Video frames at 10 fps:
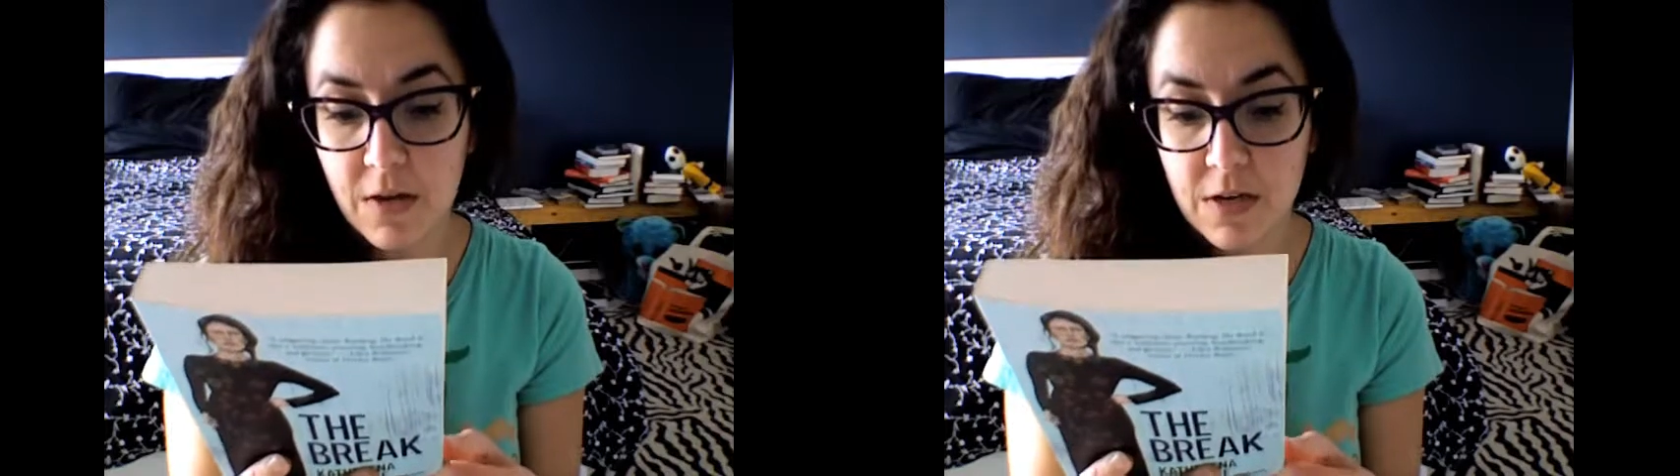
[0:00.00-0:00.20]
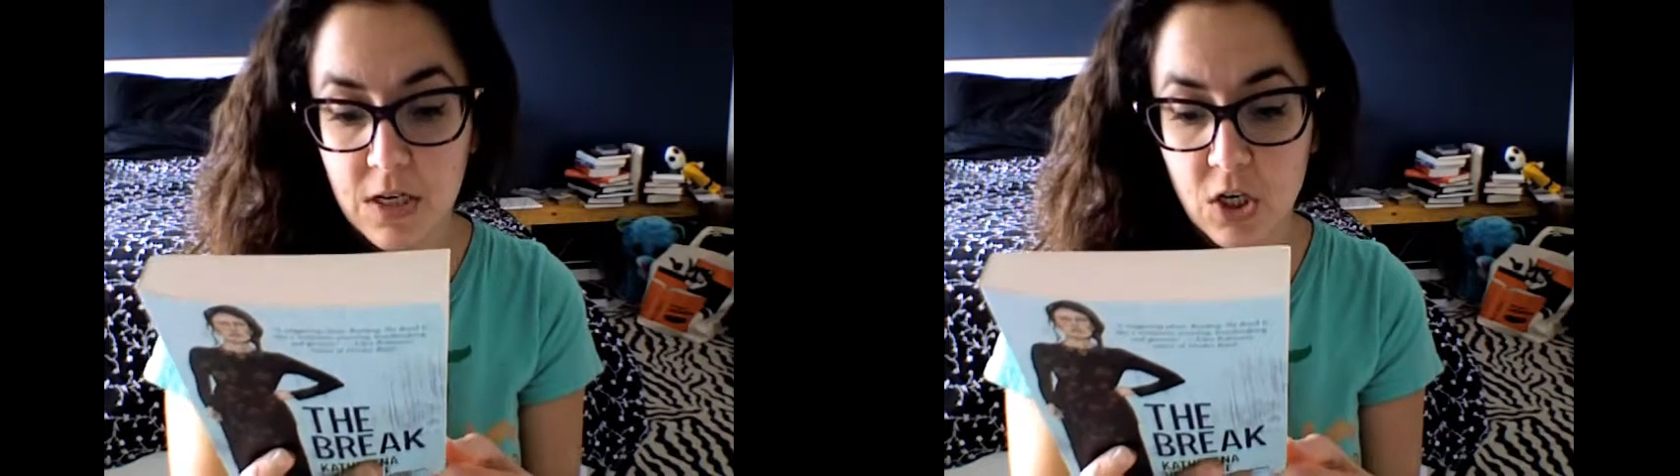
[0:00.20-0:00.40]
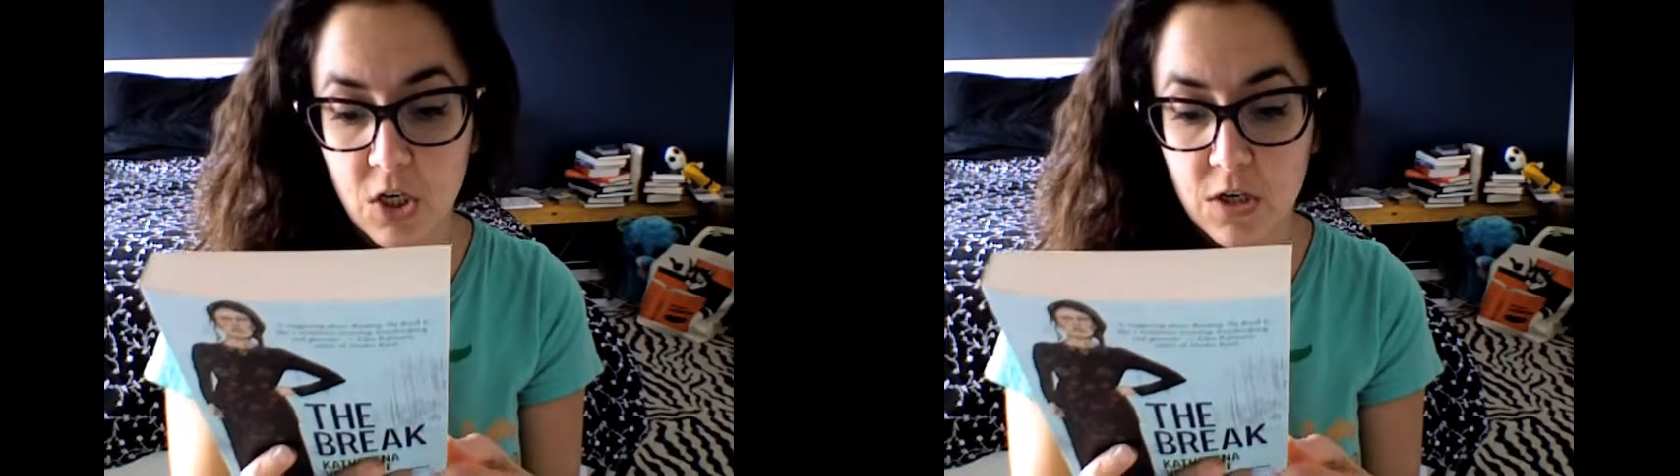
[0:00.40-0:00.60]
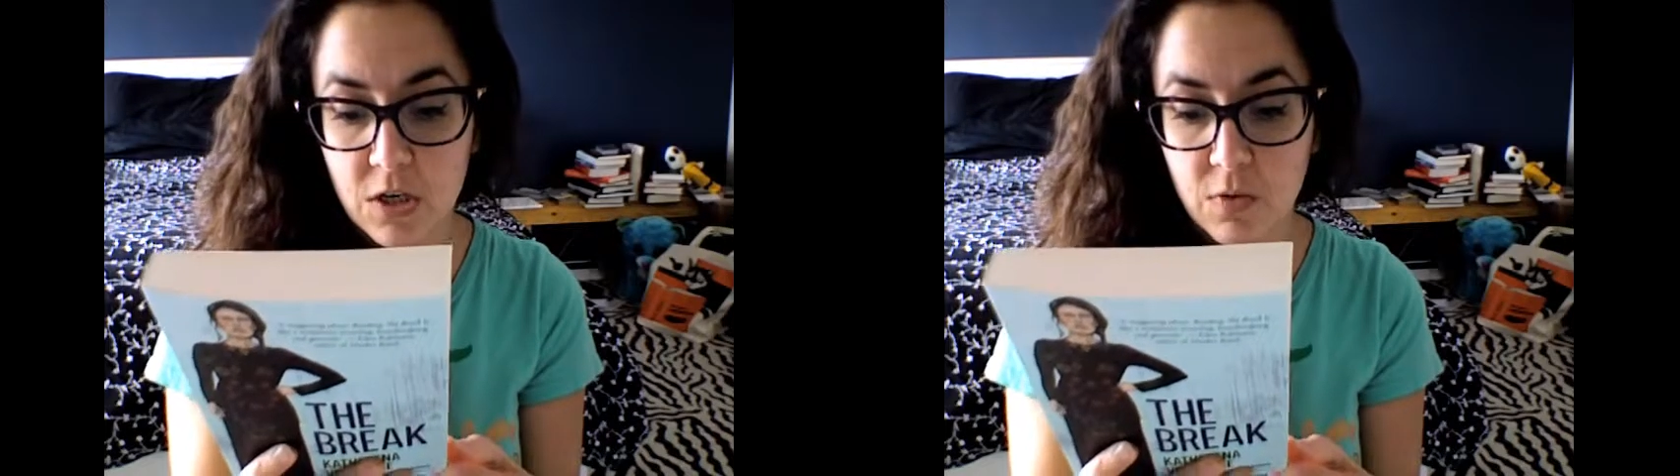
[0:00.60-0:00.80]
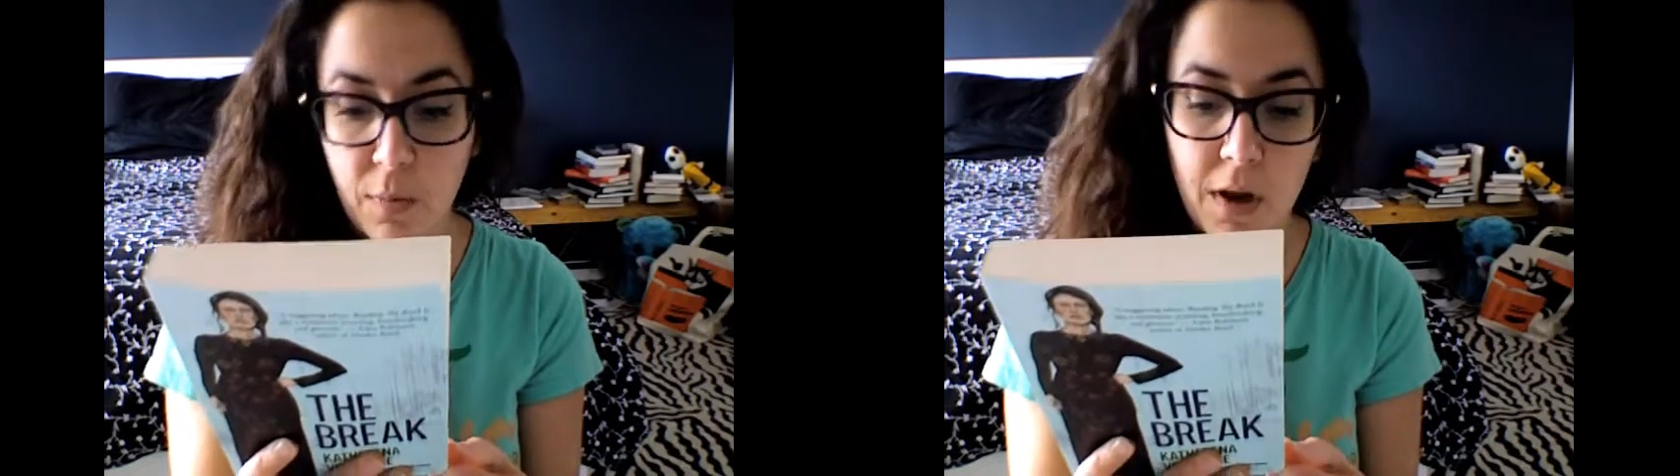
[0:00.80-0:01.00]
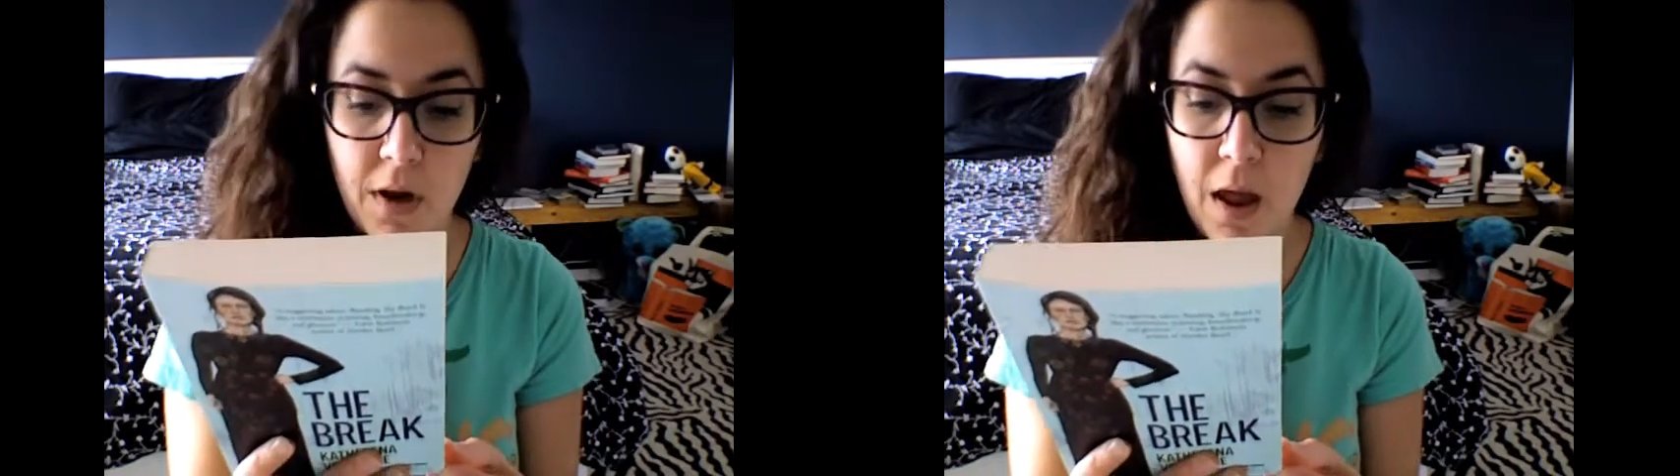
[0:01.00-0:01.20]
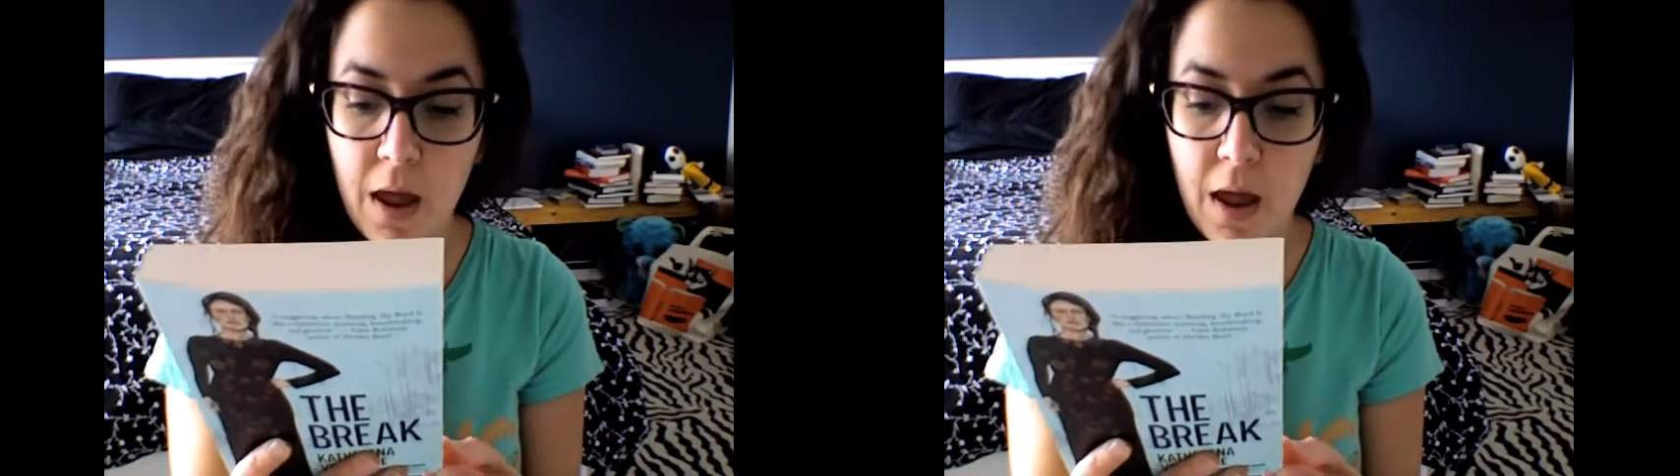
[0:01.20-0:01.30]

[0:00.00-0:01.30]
of Indigenous women